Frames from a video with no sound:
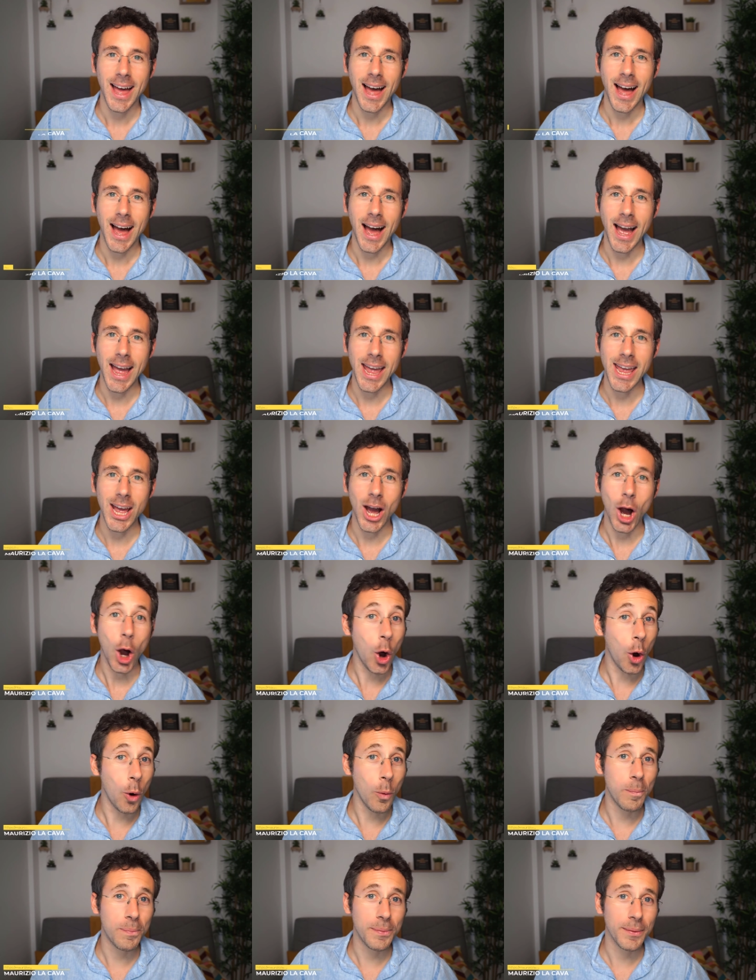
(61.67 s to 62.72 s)
I
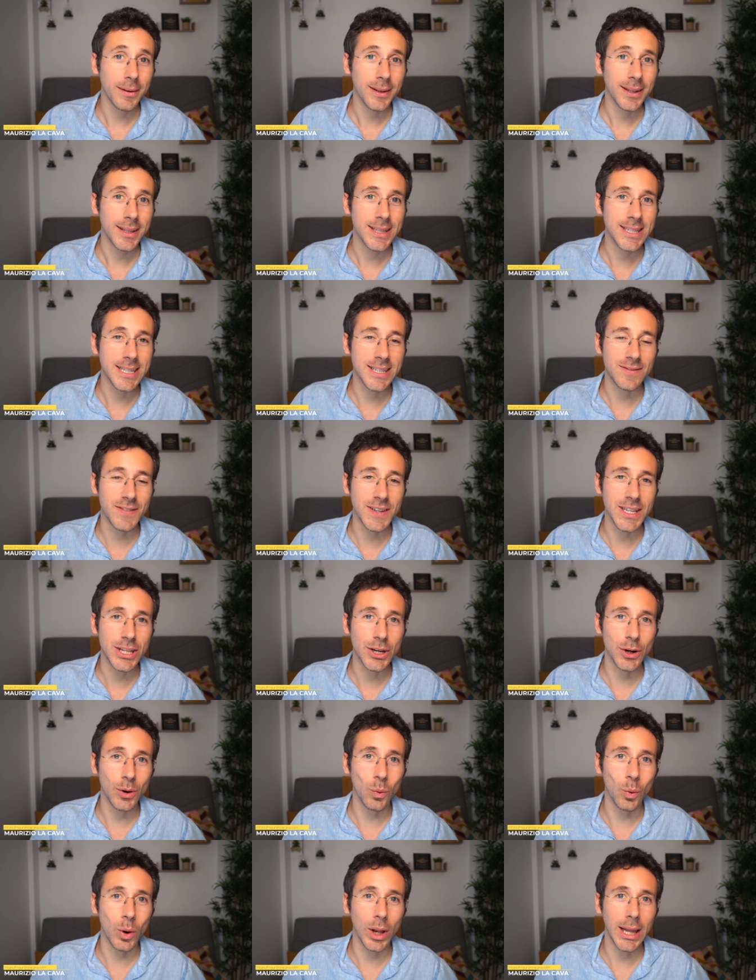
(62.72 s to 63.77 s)
hope this
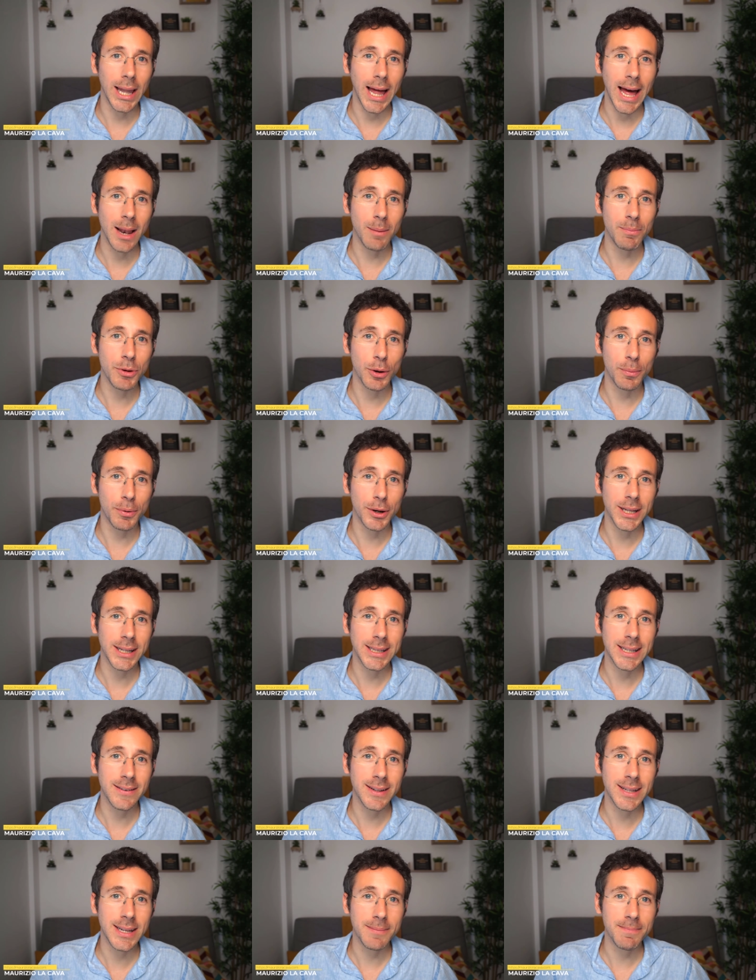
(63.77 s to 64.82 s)
video will help your
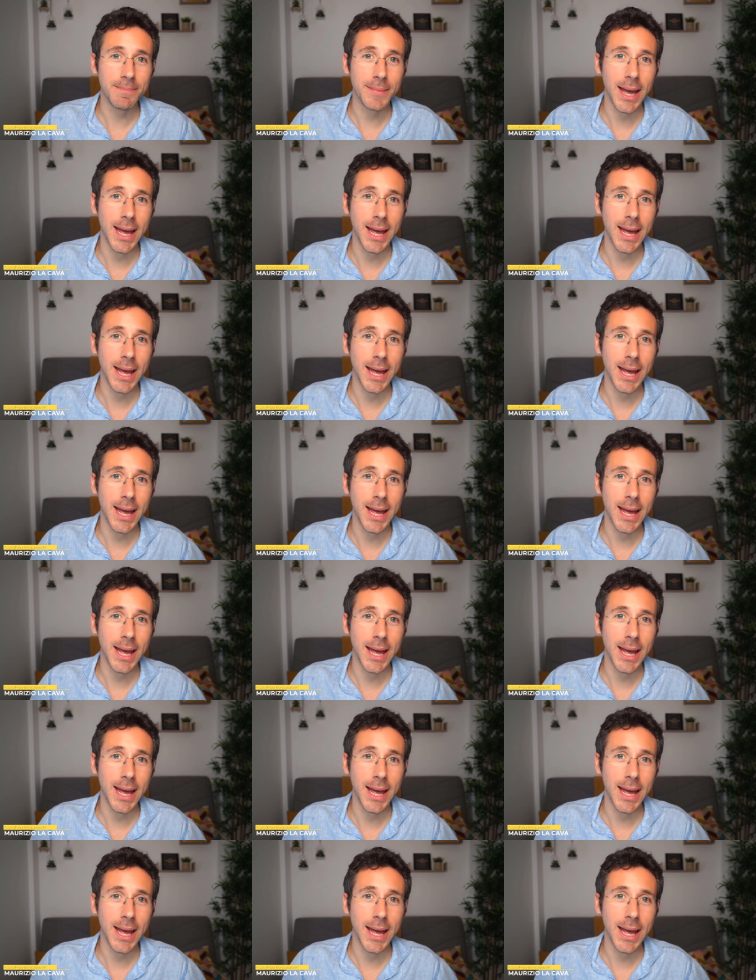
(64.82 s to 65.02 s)
productivity,